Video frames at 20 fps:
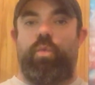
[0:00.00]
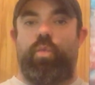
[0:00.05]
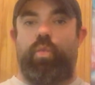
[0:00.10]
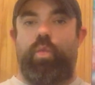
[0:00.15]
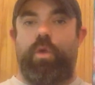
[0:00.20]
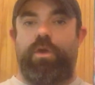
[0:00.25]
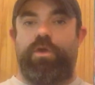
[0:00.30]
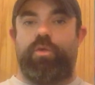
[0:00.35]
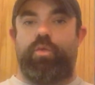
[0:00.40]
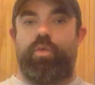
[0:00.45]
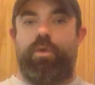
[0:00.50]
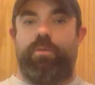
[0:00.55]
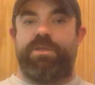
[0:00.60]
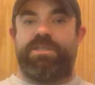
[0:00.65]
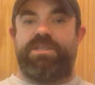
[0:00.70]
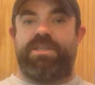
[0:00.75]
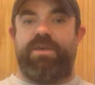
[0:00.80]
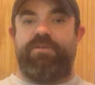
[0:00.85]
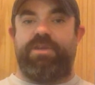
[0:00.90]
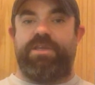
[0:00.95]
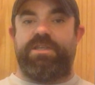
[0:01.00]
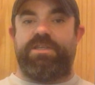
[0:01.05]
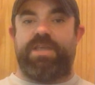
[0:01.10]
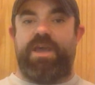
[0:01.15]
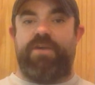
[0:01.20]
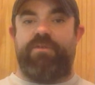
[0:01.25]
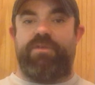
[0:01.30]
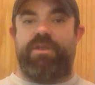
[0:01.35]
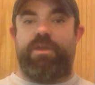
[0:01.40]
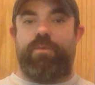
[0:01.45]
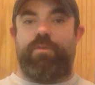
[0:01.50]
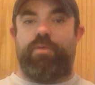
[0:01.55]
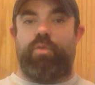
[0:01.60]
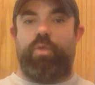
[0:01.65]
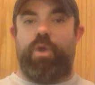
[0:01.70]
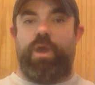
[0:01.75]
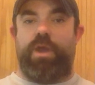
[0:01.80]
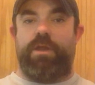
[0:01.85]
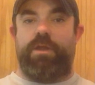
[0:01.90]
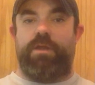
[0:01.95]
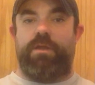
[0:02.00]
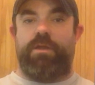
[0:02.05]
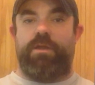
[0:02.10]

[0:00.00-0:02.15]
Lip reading: Wonder Woman 77, number 1.